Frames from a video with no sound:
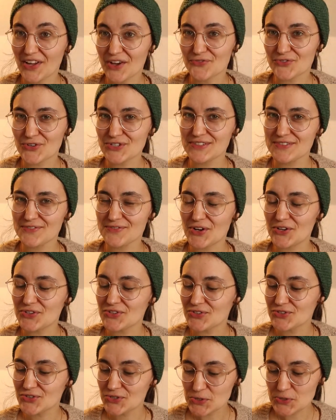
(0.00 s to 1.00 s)
First of all,
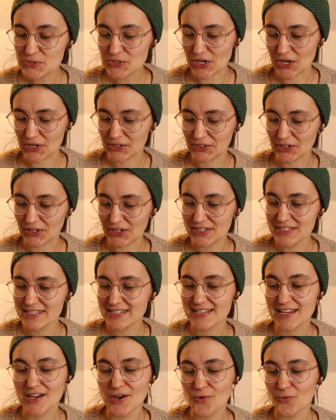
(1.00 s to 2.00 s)
two sock
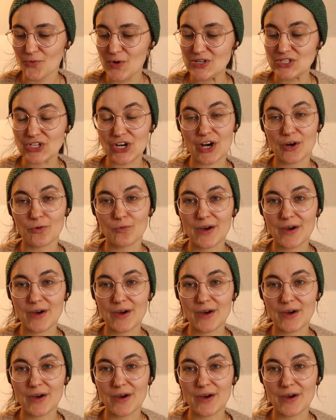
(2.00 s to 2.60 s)
yarns, which are